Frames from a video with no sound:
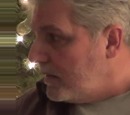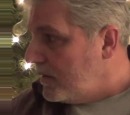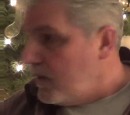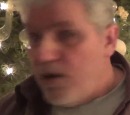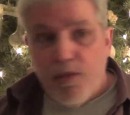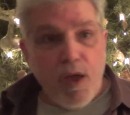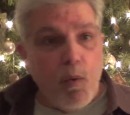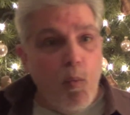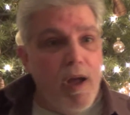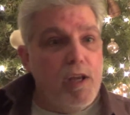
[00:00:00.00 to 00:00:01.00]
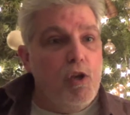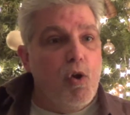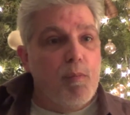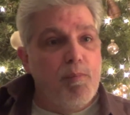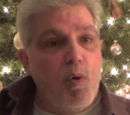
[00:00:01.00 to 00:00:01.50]
Hmm. That when
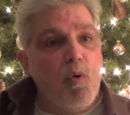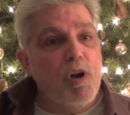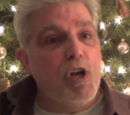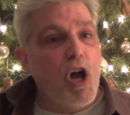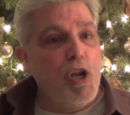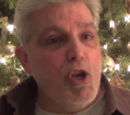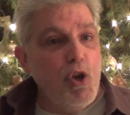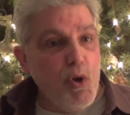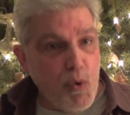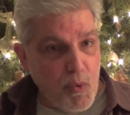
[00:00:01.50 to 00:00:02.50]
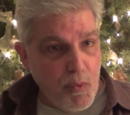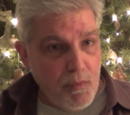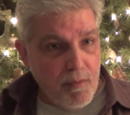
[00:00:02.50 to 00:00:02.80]
you're born anew,